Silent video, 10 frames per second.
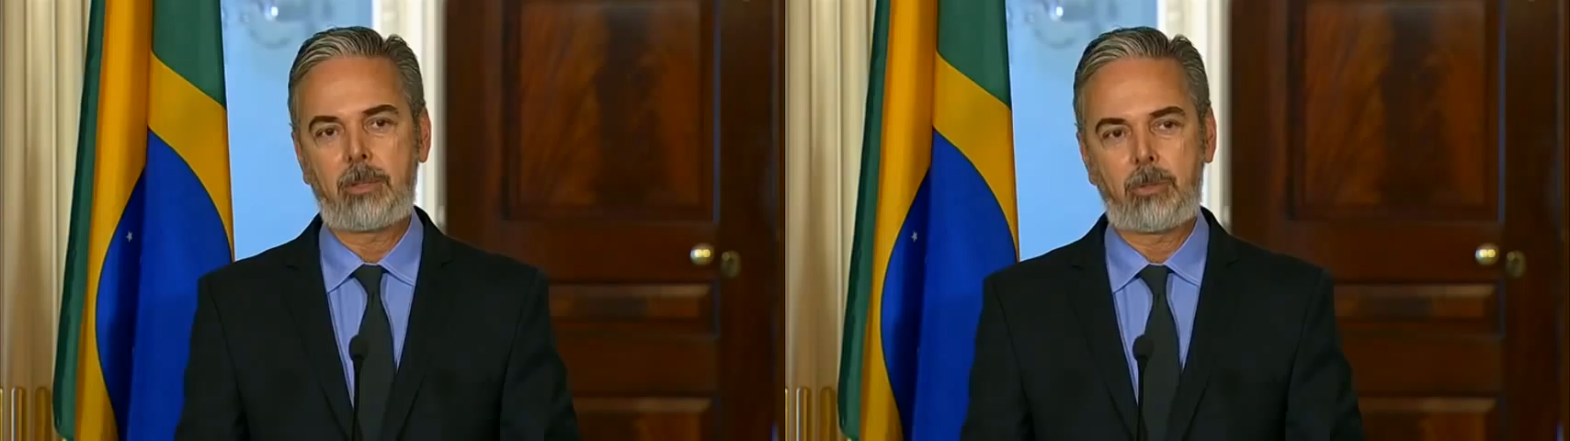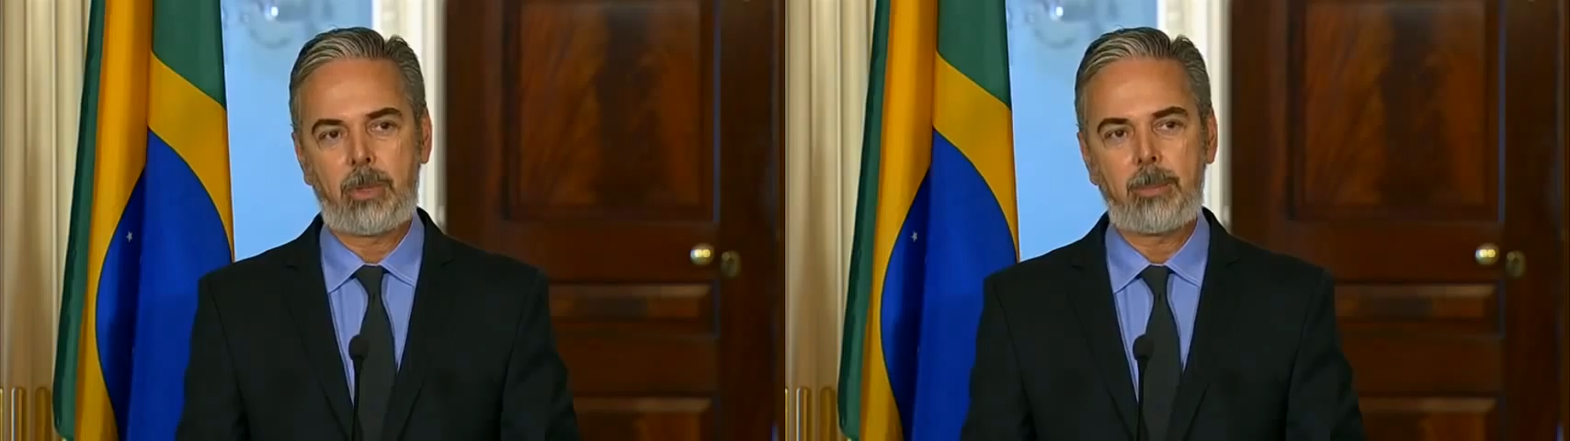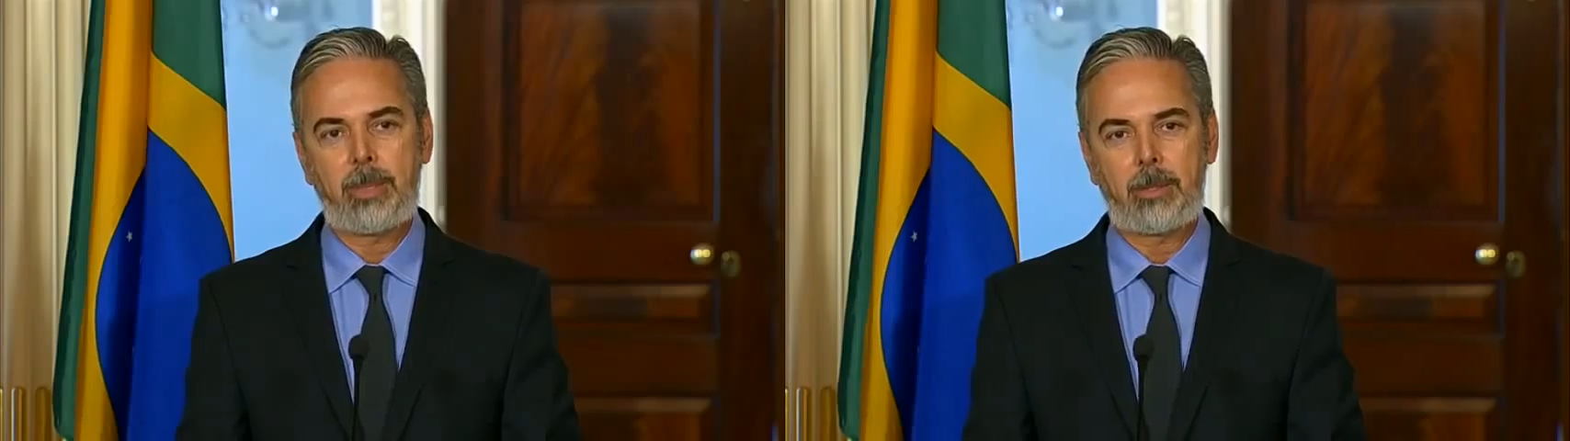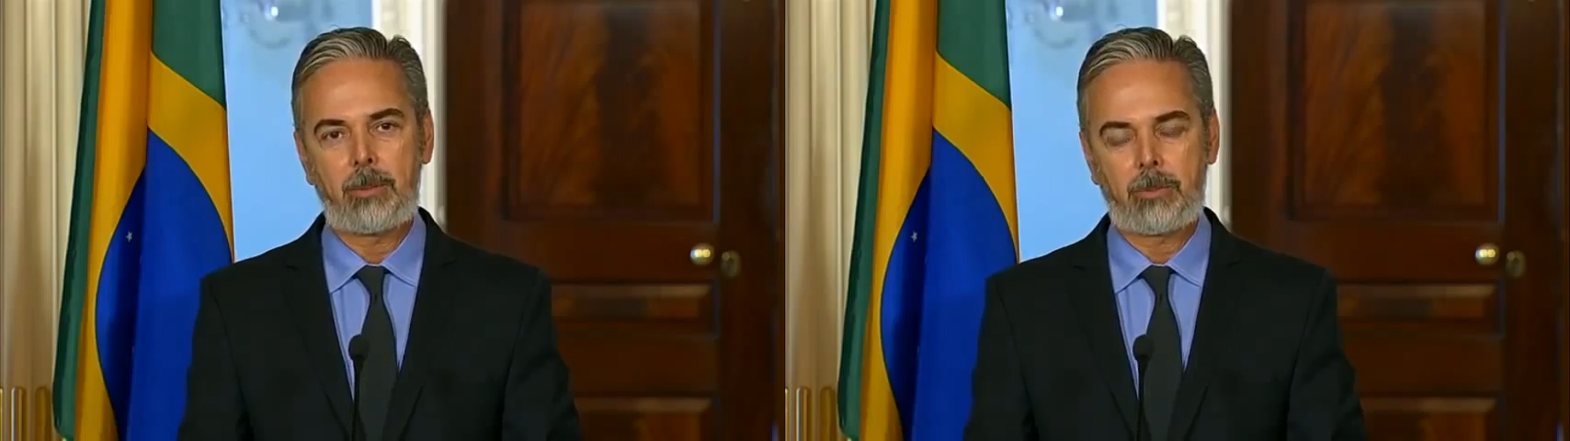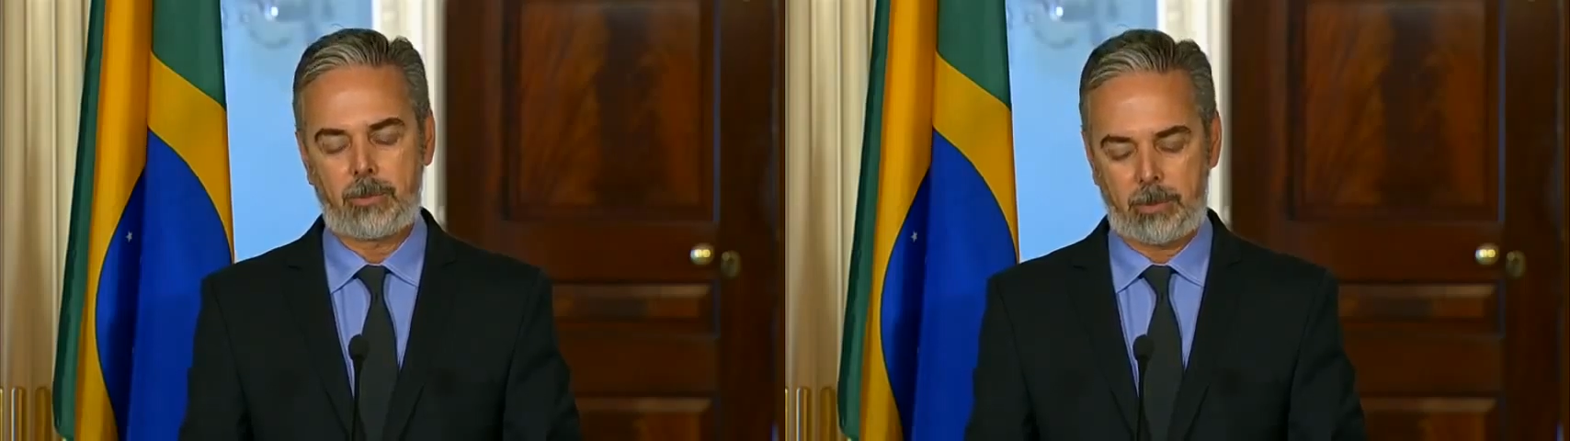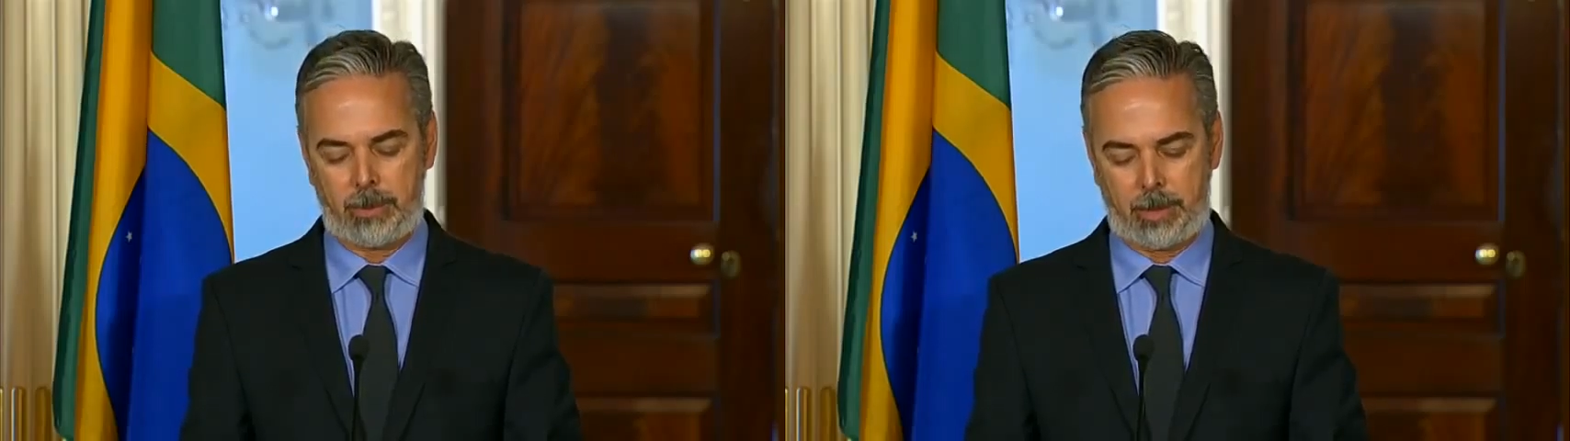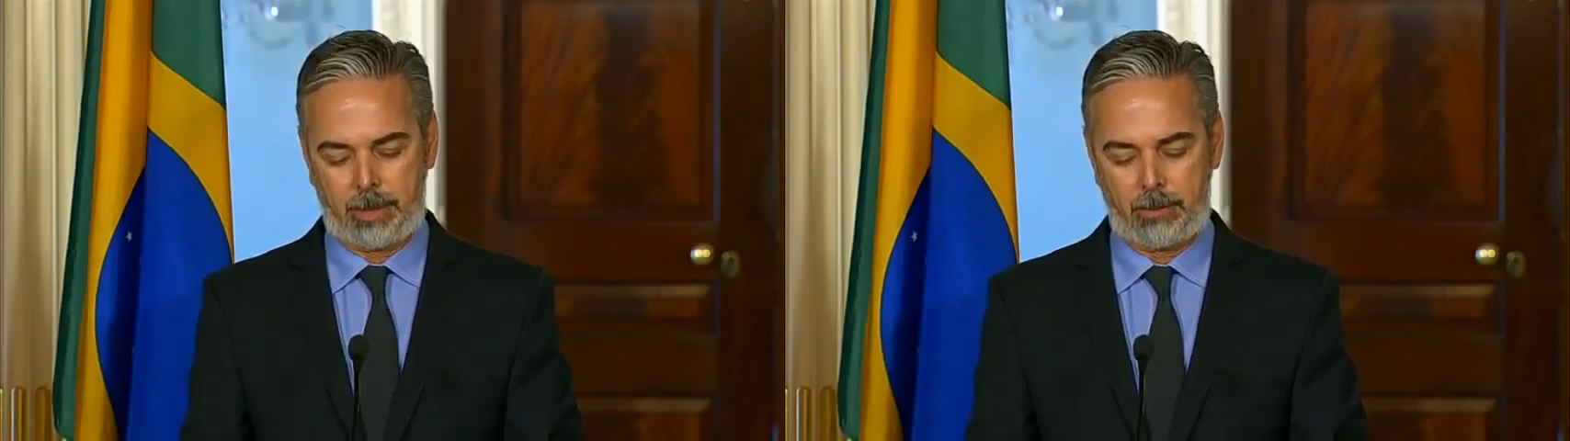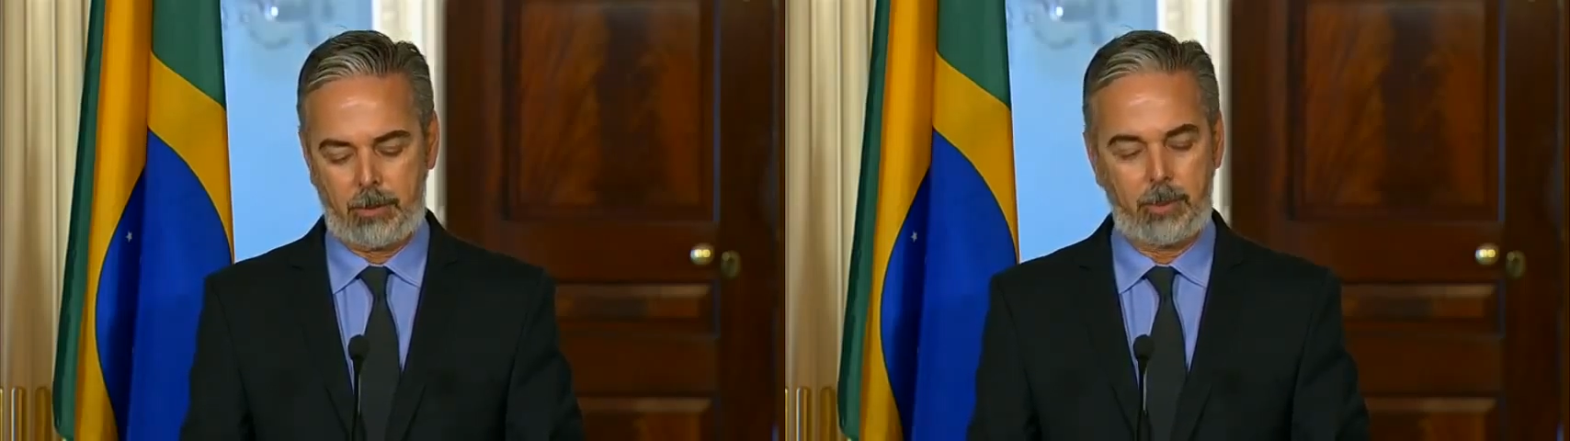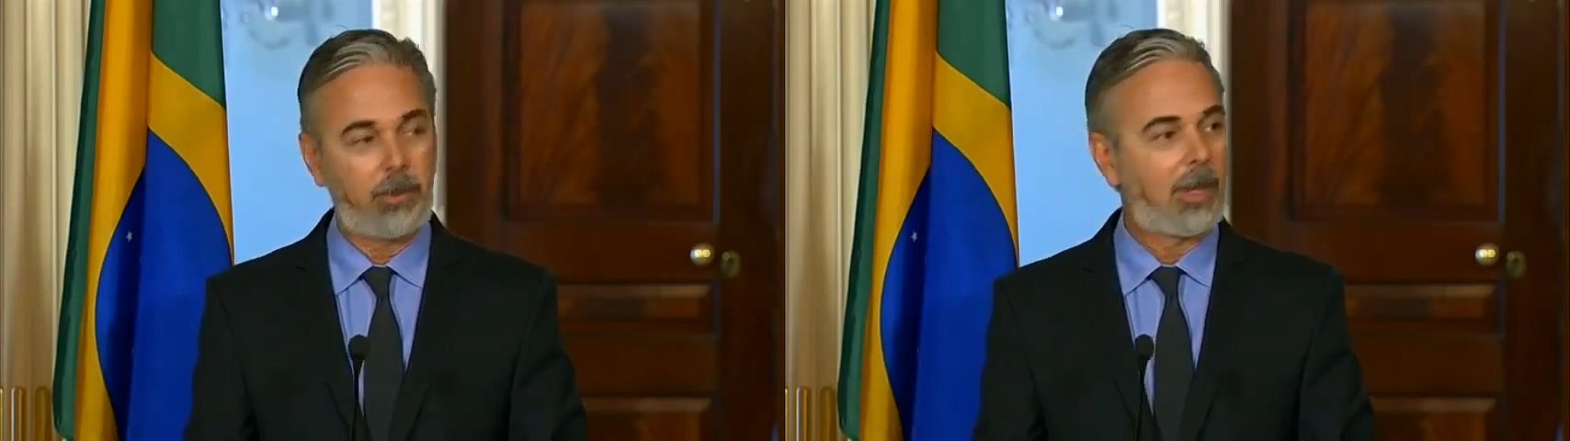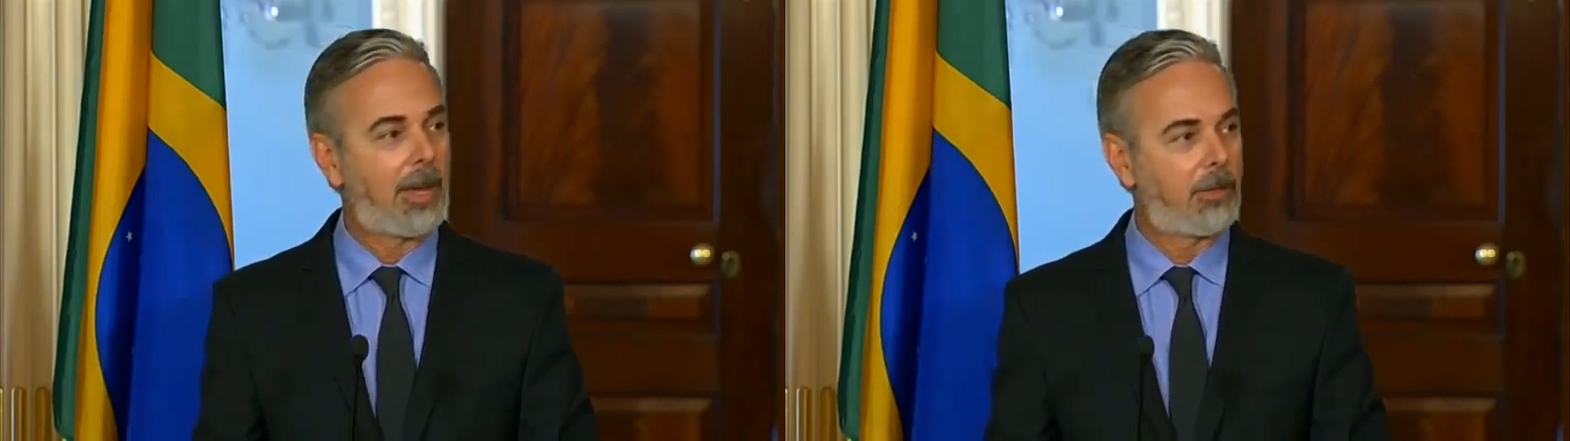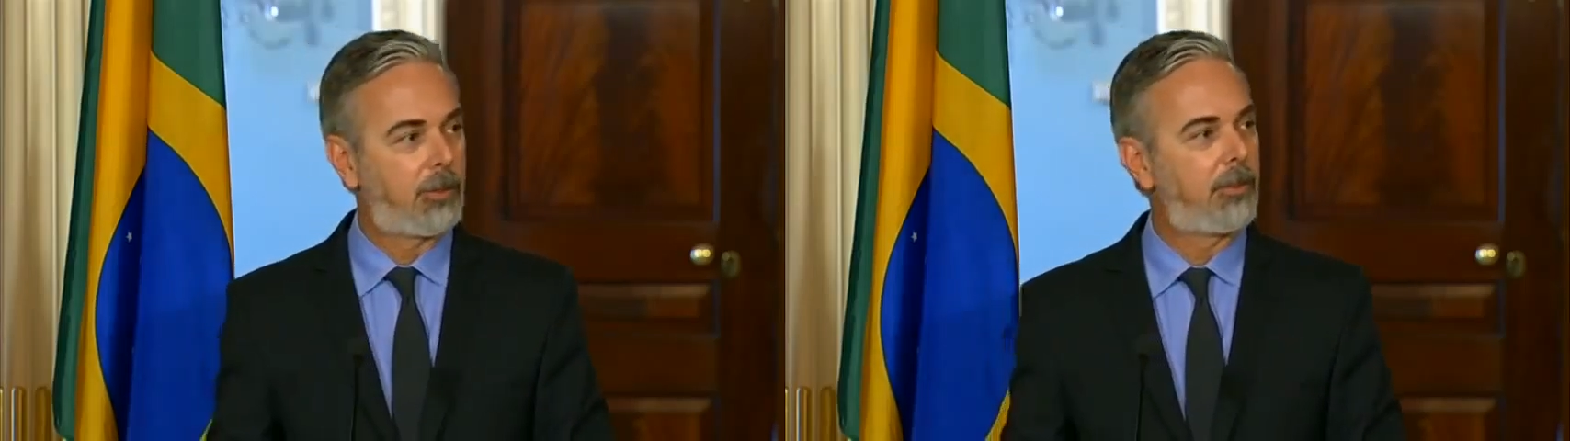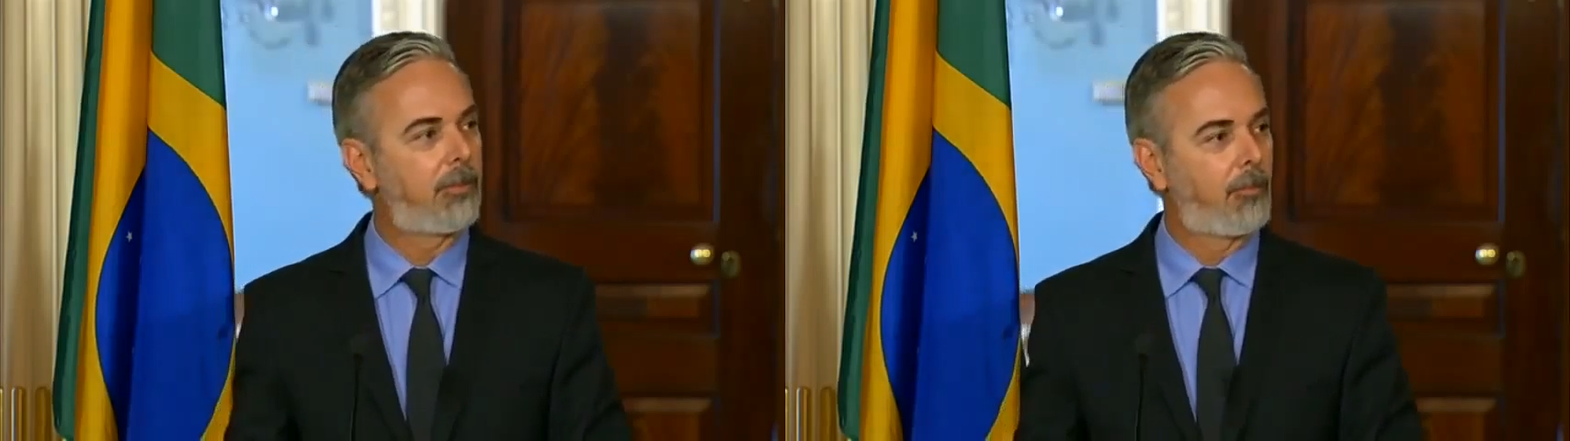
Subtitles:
extremely useful, so we would like to